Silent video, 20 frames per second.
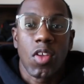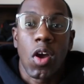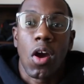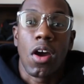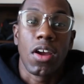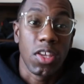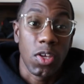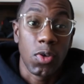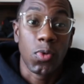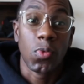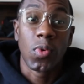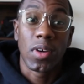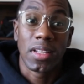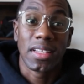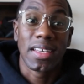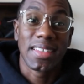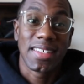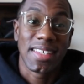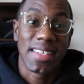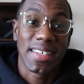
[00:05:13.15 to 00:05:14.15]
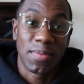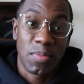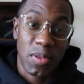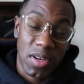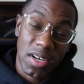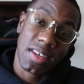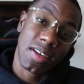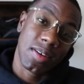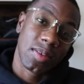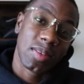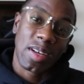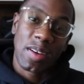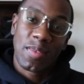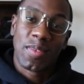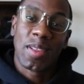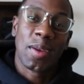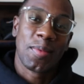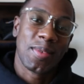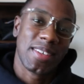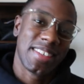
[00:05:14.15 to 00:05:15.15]
are you willing to put your
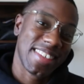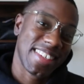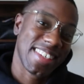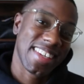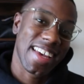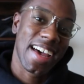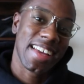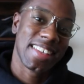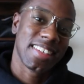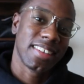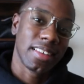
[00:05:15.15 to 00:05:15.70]
love language aside